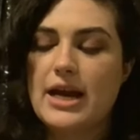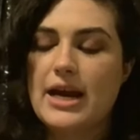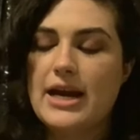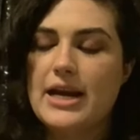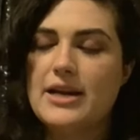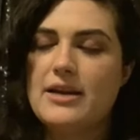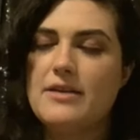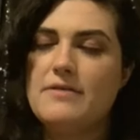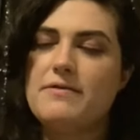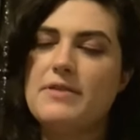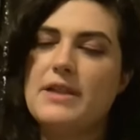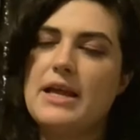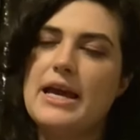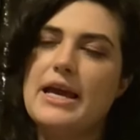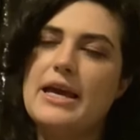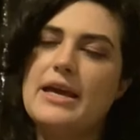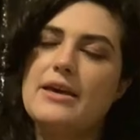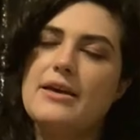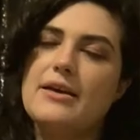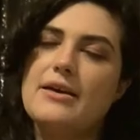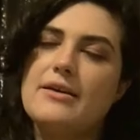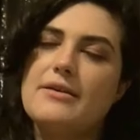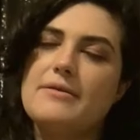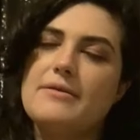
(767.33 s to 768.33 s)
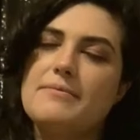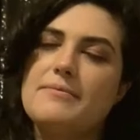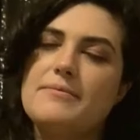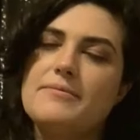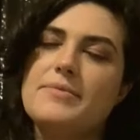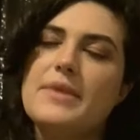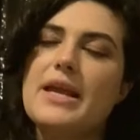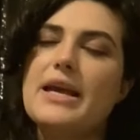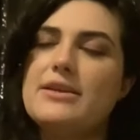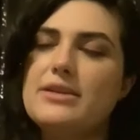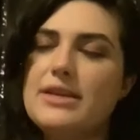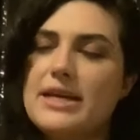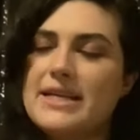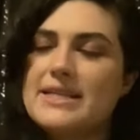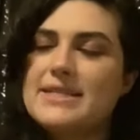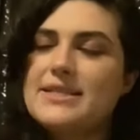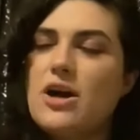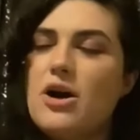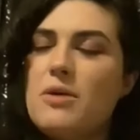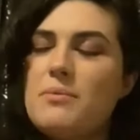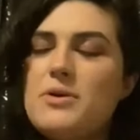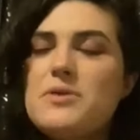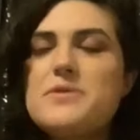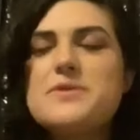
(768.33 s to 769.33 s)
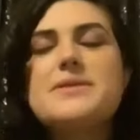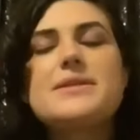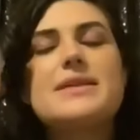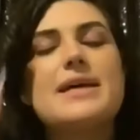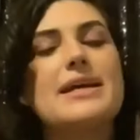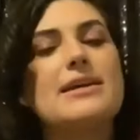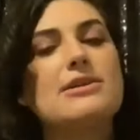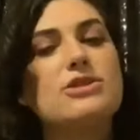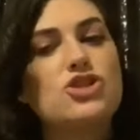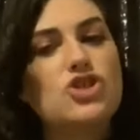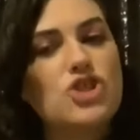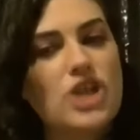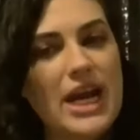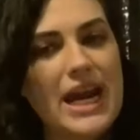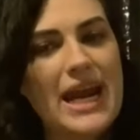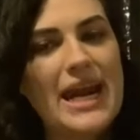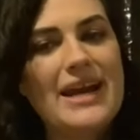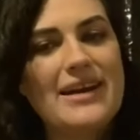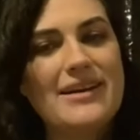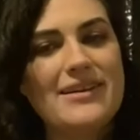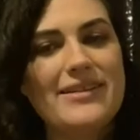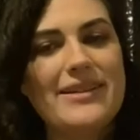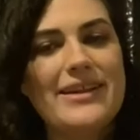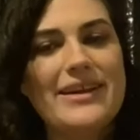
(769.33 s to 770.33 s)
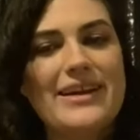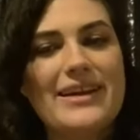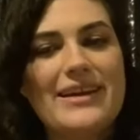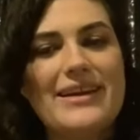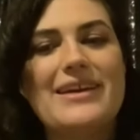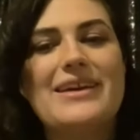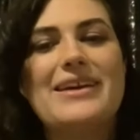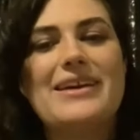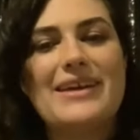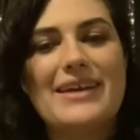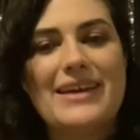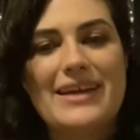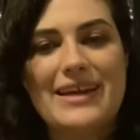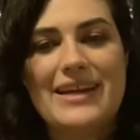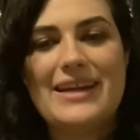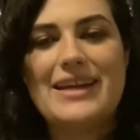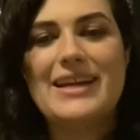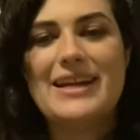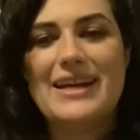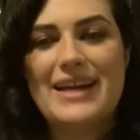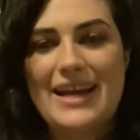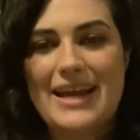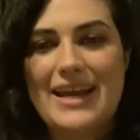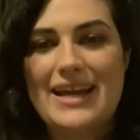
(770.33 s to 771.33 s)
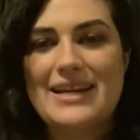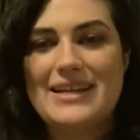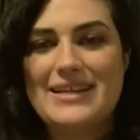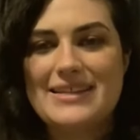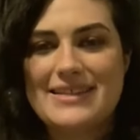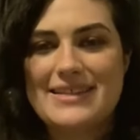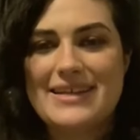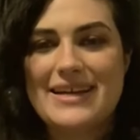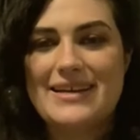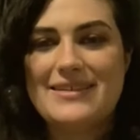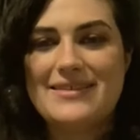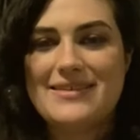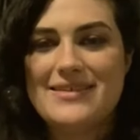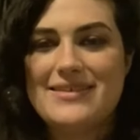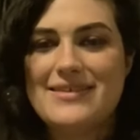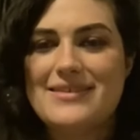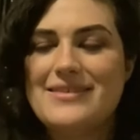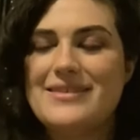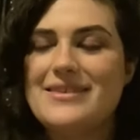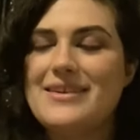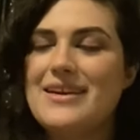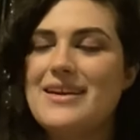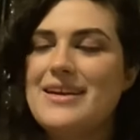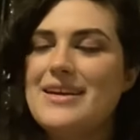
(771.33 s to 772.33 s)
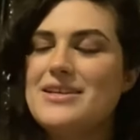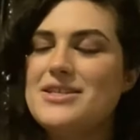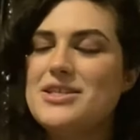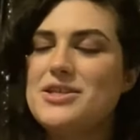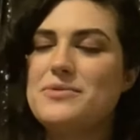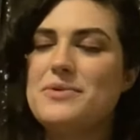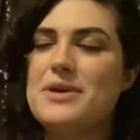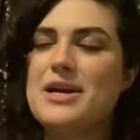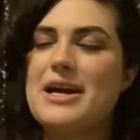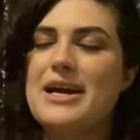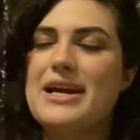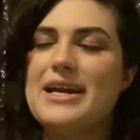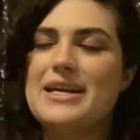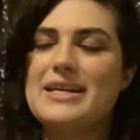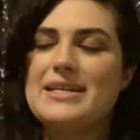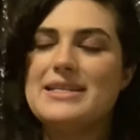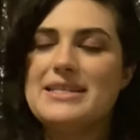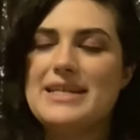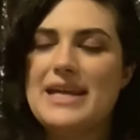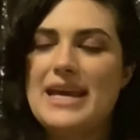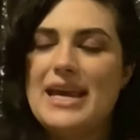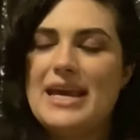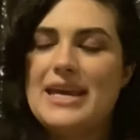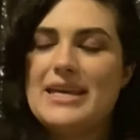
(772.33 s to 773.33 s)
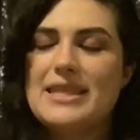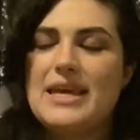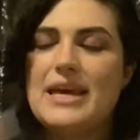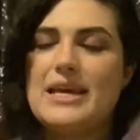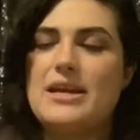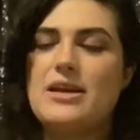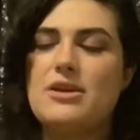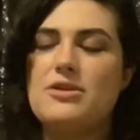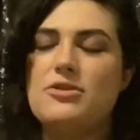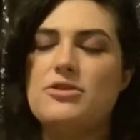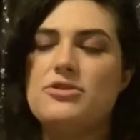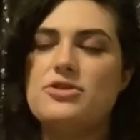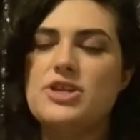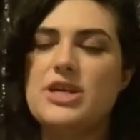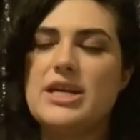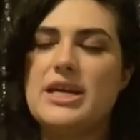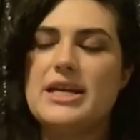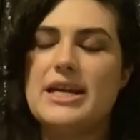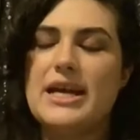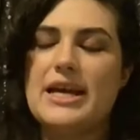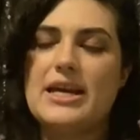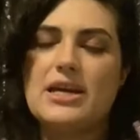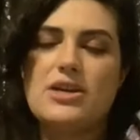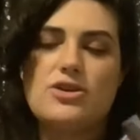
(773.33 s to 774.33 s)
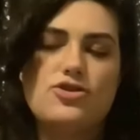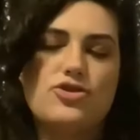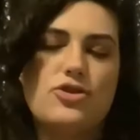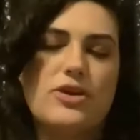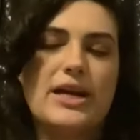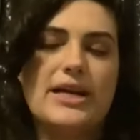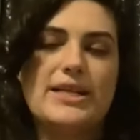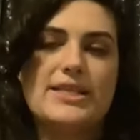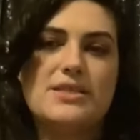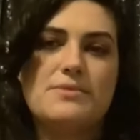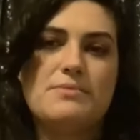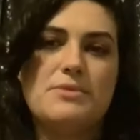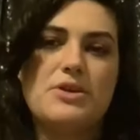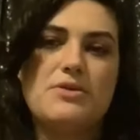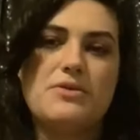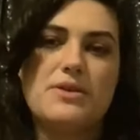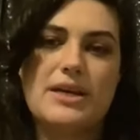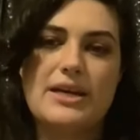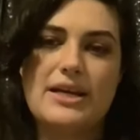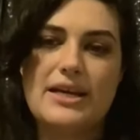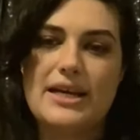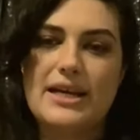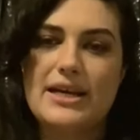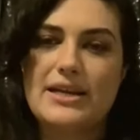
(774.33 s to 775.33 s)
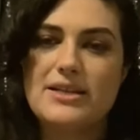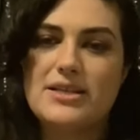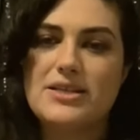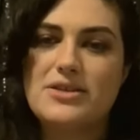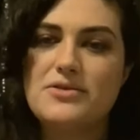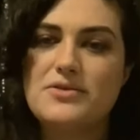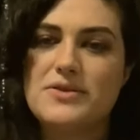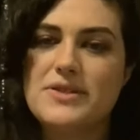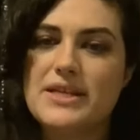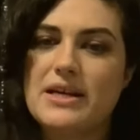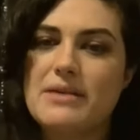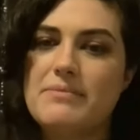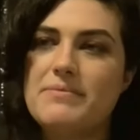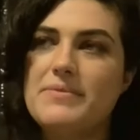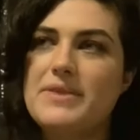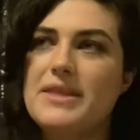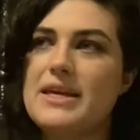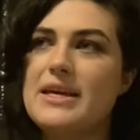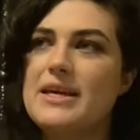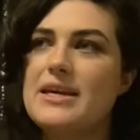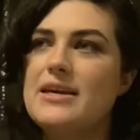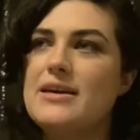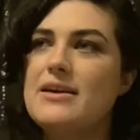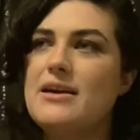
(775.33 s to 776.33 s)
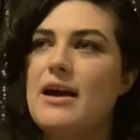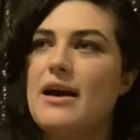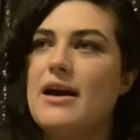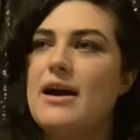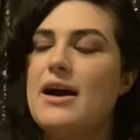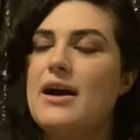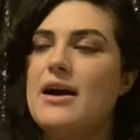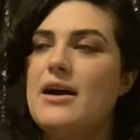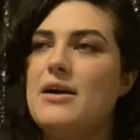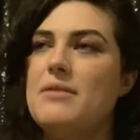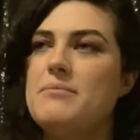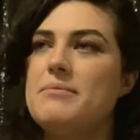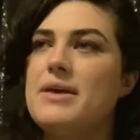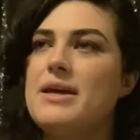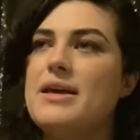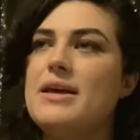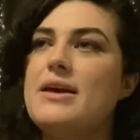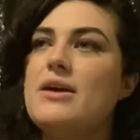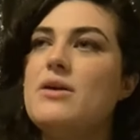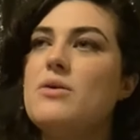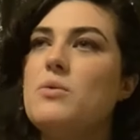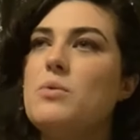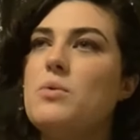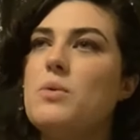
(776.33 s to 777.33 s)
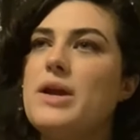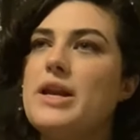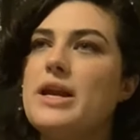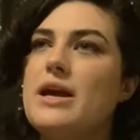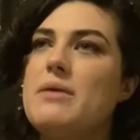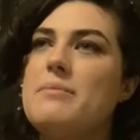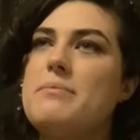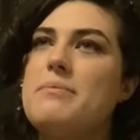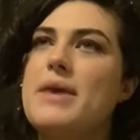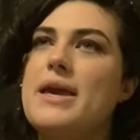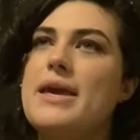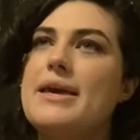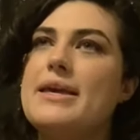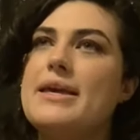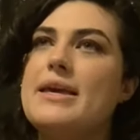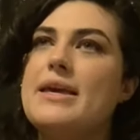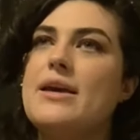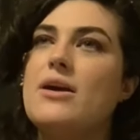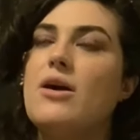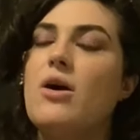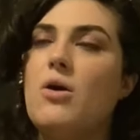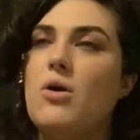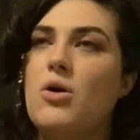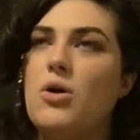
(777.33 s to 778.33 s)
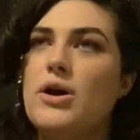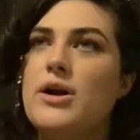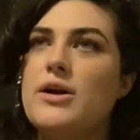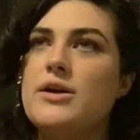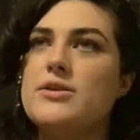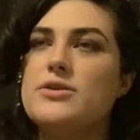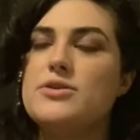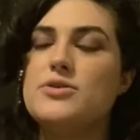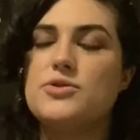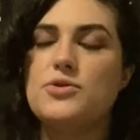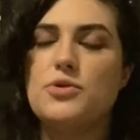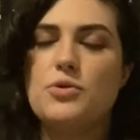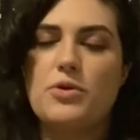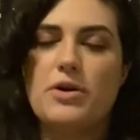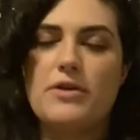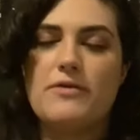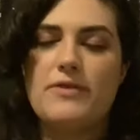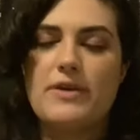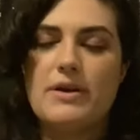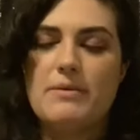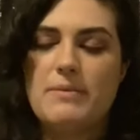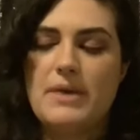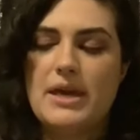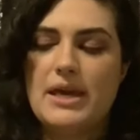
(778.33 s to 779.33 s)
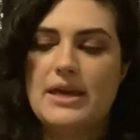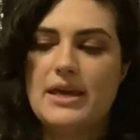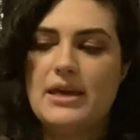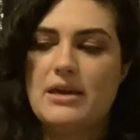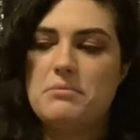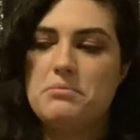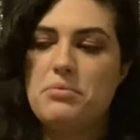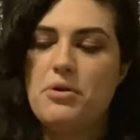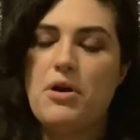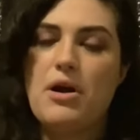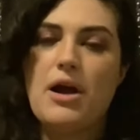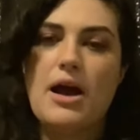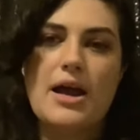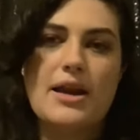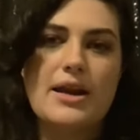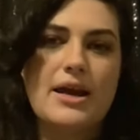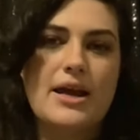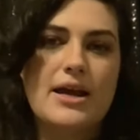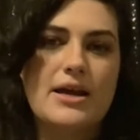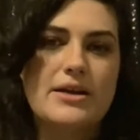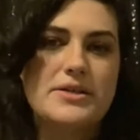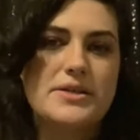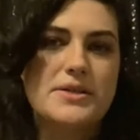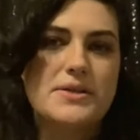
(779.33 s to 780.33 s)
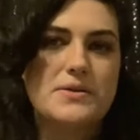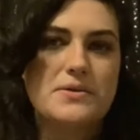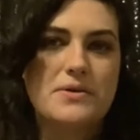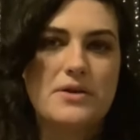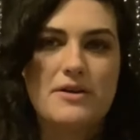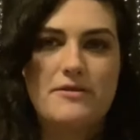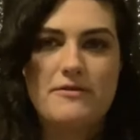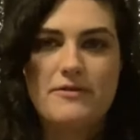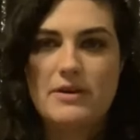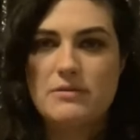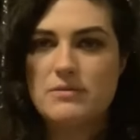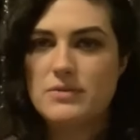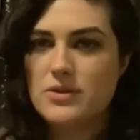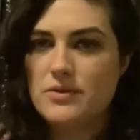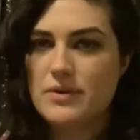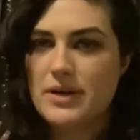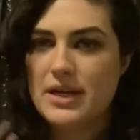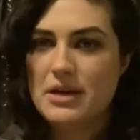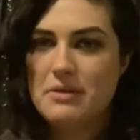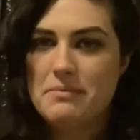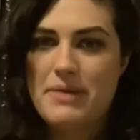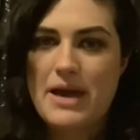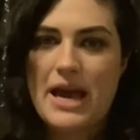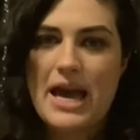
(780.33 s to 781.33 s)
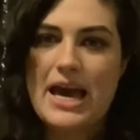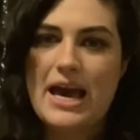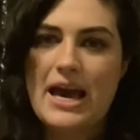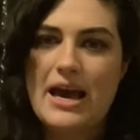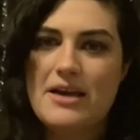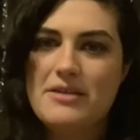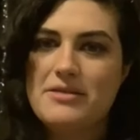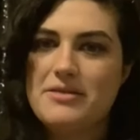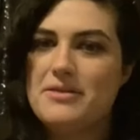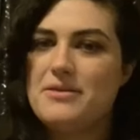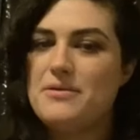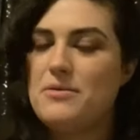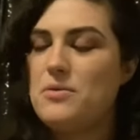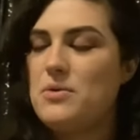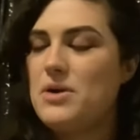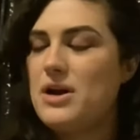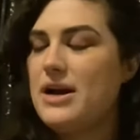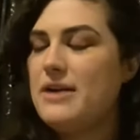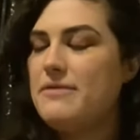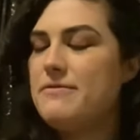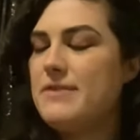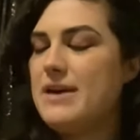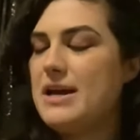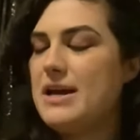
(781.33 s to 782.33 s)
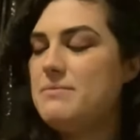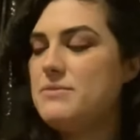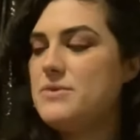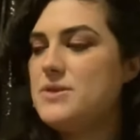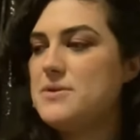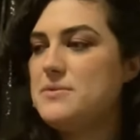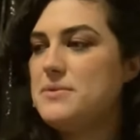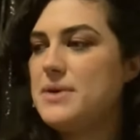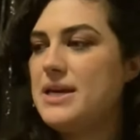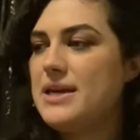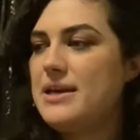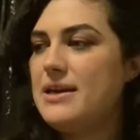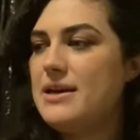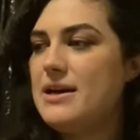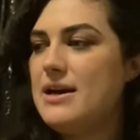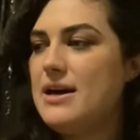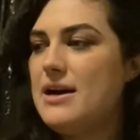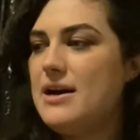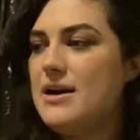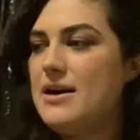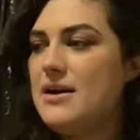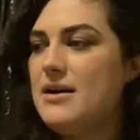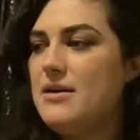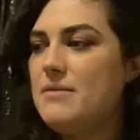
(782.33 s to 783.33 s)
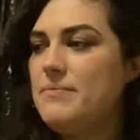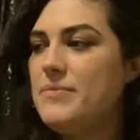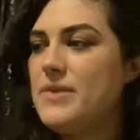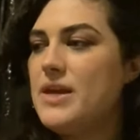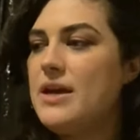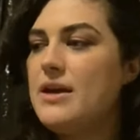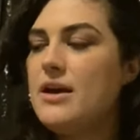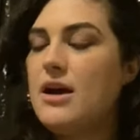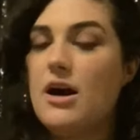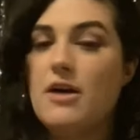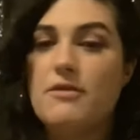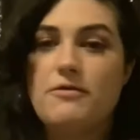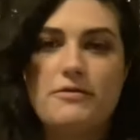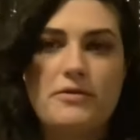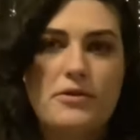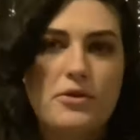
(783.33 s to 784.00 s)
kind of like, it's almost like channeling in, in a sense to where I can take that energy and I can transmute it into something. Um, when I'm making art, or if I'm making products, or if I'm doing a bath, or if I'm doing um, a